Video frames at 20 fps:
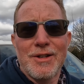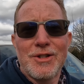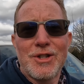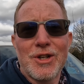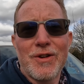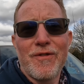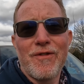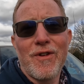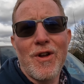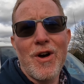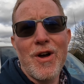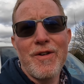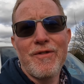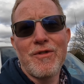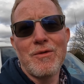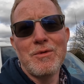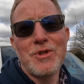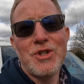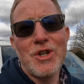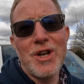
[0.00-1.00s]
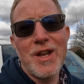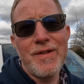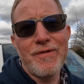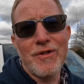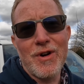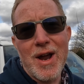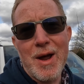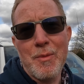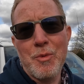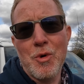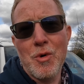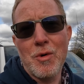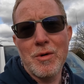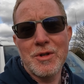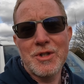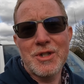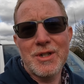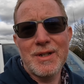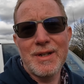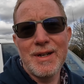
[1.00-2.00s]
to fly from Geneva
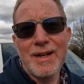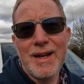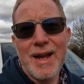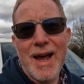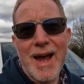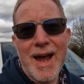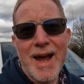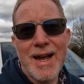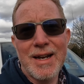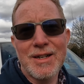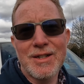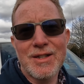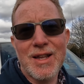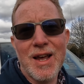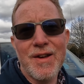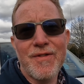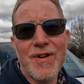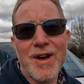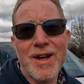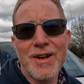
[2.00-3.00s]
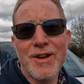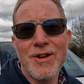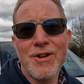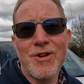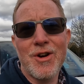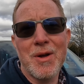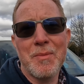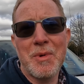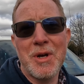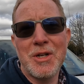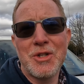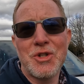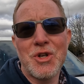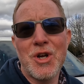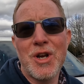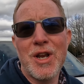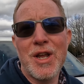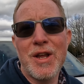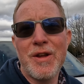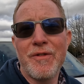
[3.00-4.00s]
Airport and they've had a nightmare
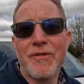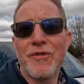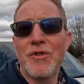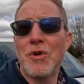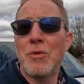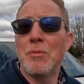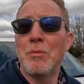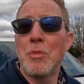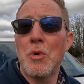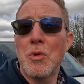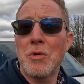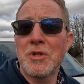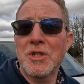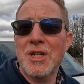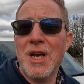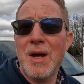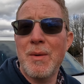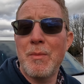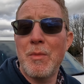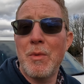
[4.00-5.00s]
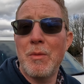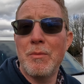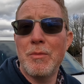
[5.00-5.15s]
journey from Bourg Saint